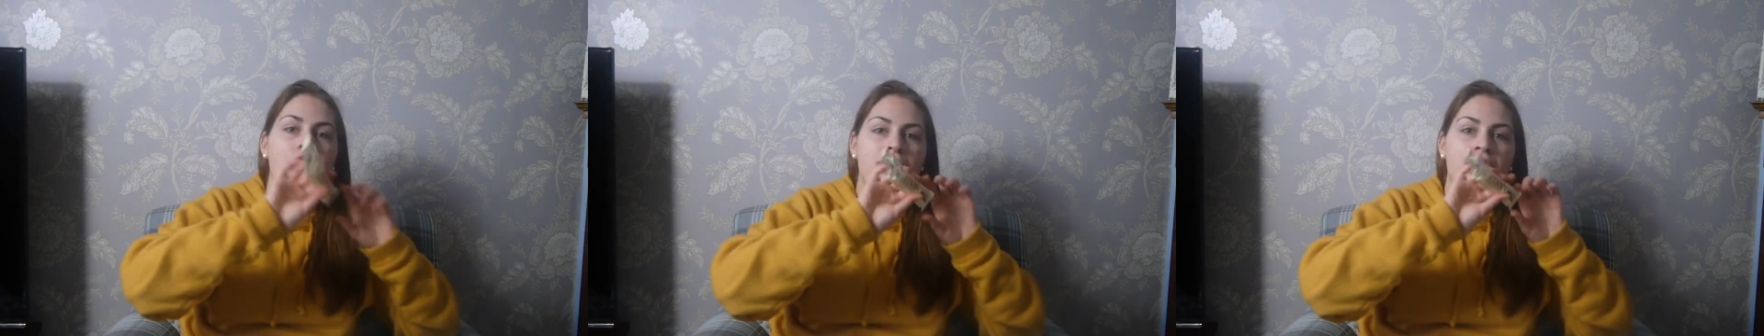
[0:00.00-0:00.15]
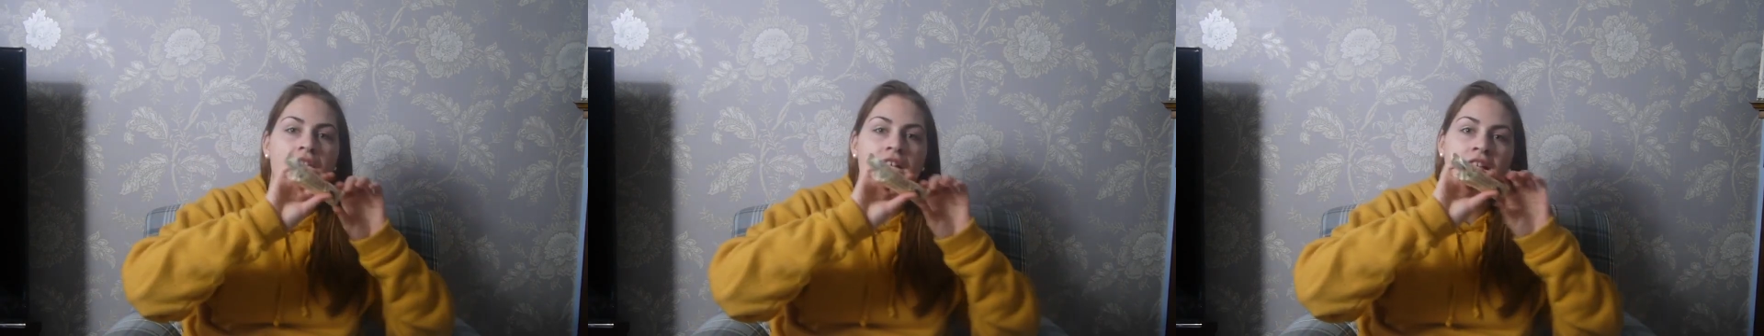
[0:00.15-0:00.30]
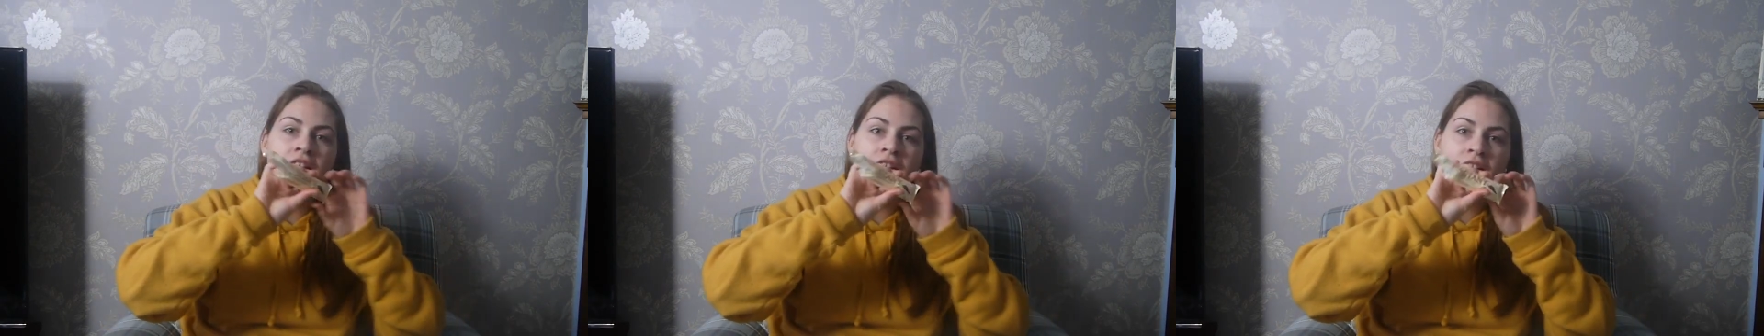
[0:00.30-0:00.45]

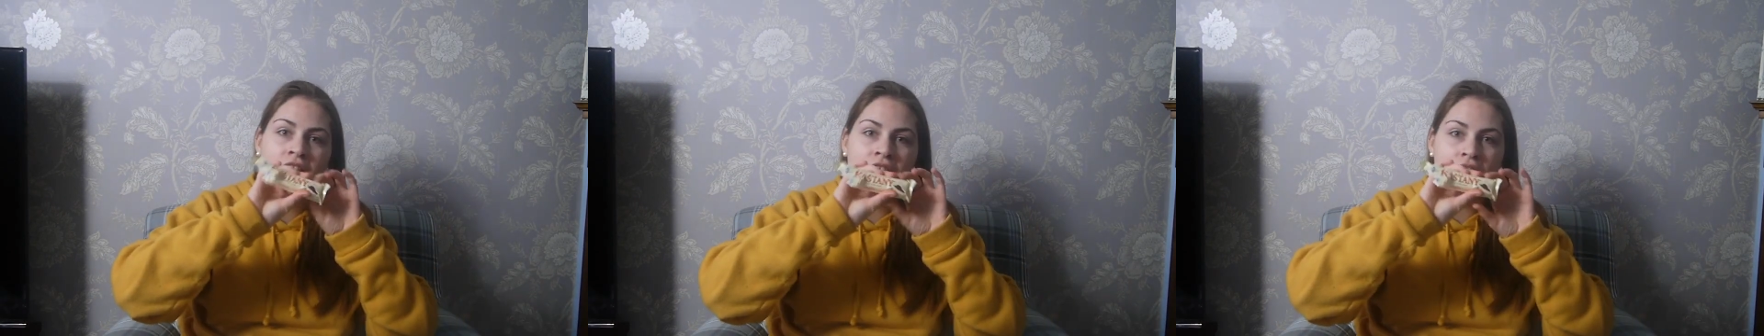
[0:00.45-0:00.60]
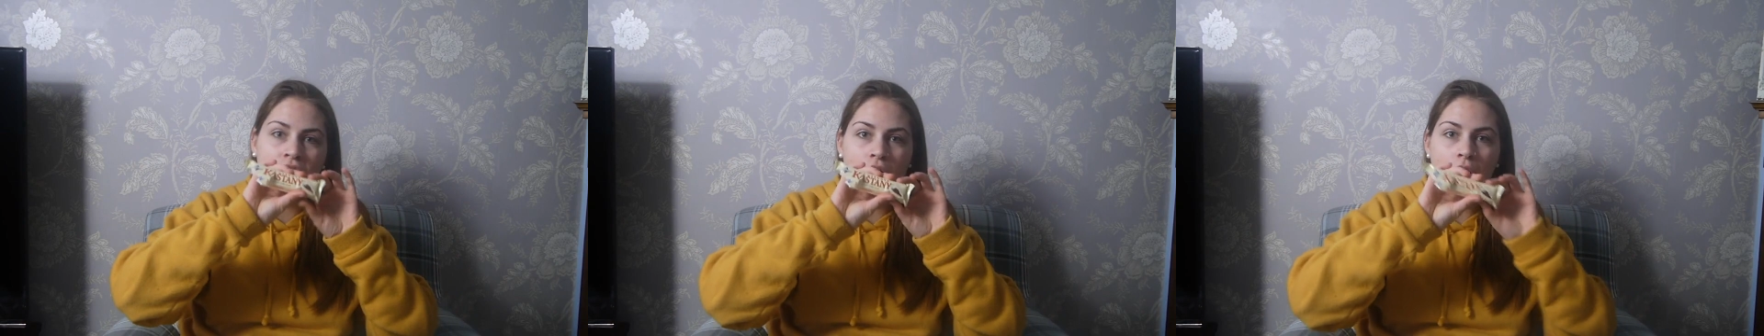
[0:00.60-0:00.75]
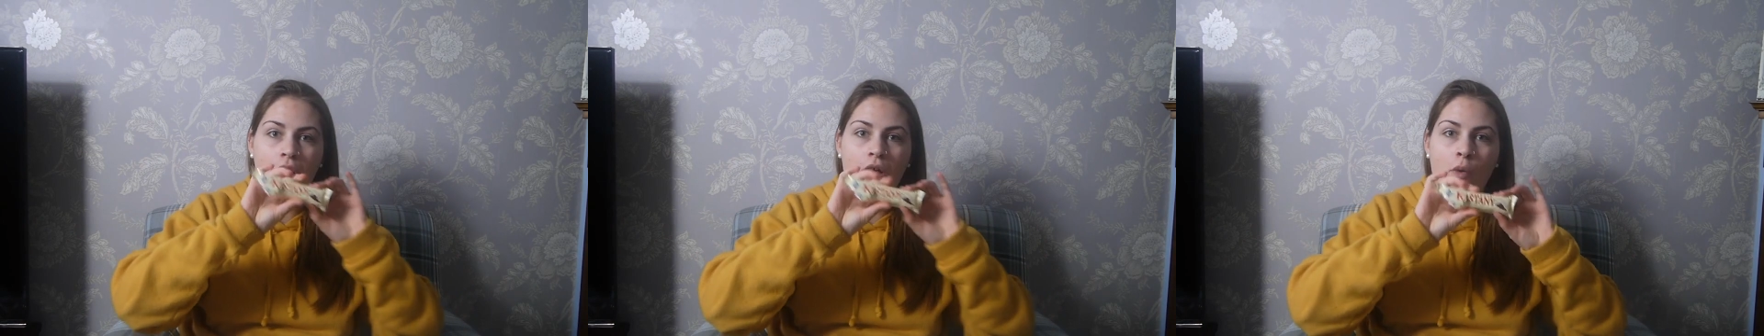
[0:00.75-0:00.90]

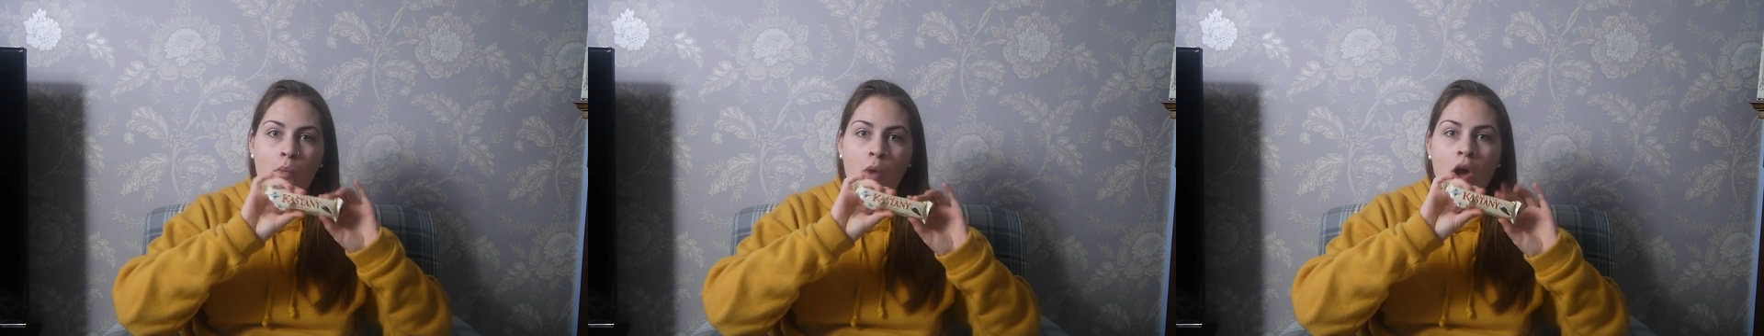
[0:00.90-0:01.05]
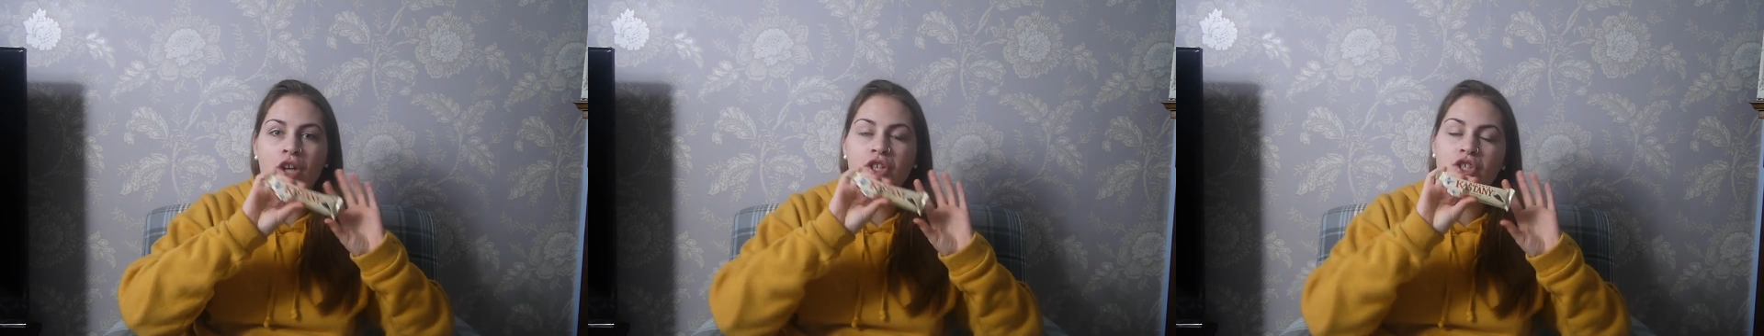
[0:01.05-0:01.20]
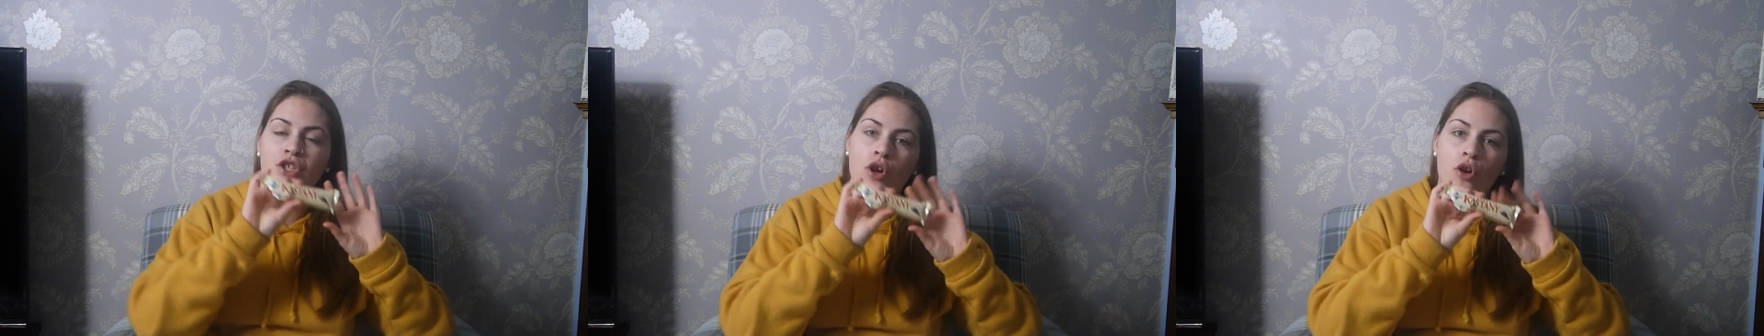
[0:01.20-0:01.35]
this
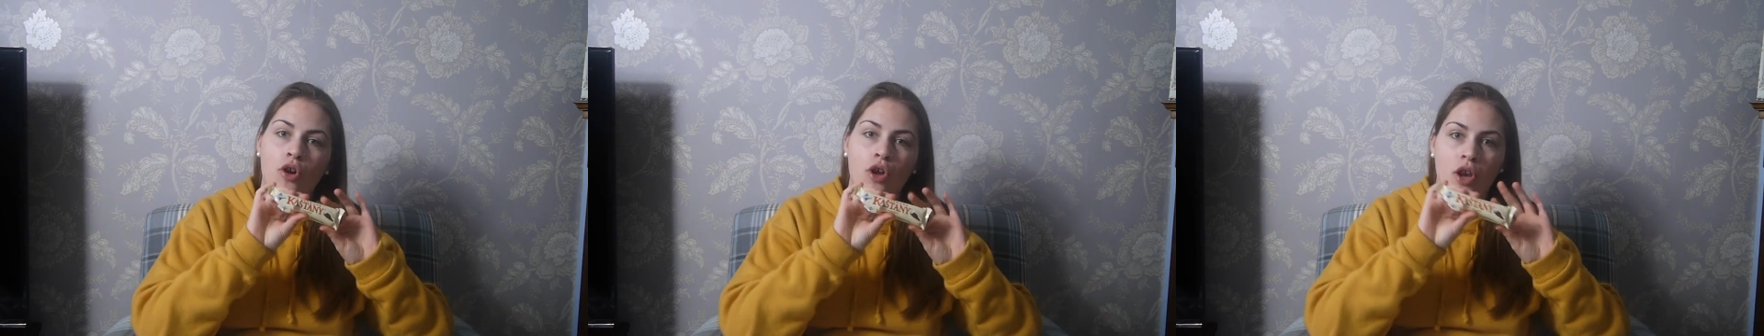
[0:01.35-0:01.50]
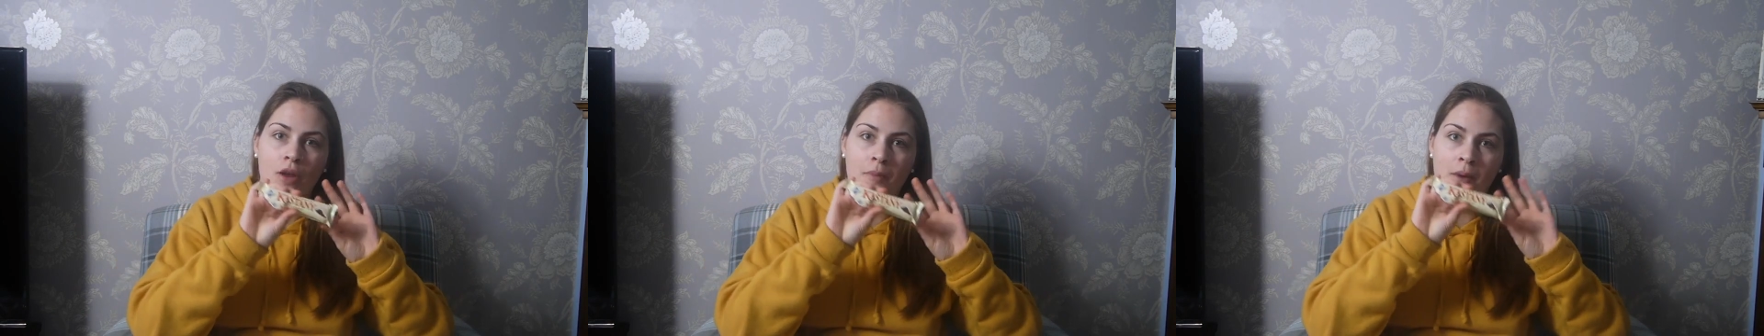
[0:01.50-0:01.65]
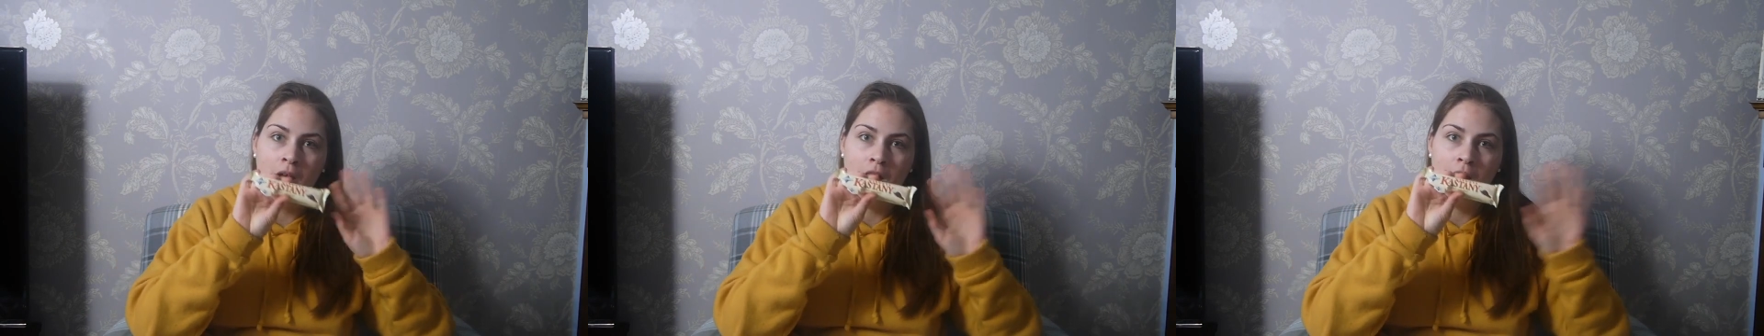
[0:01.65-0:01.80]
white
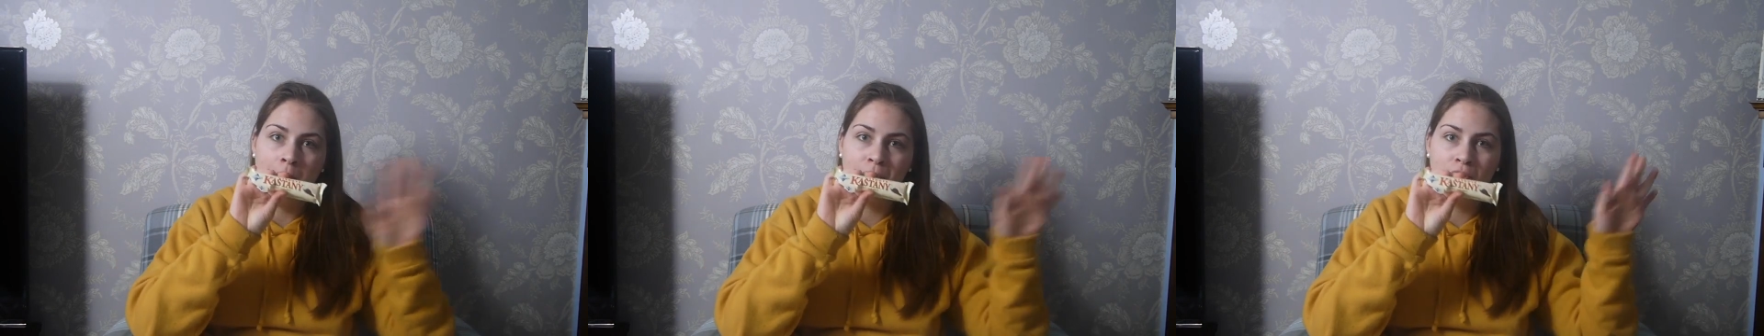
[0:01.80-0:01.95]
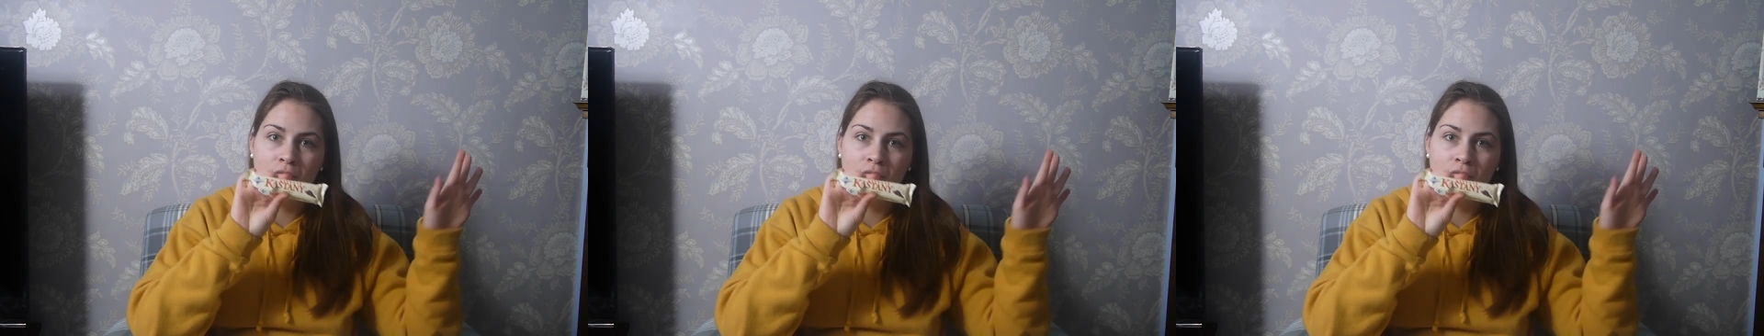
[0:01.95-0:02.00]
chocolate bar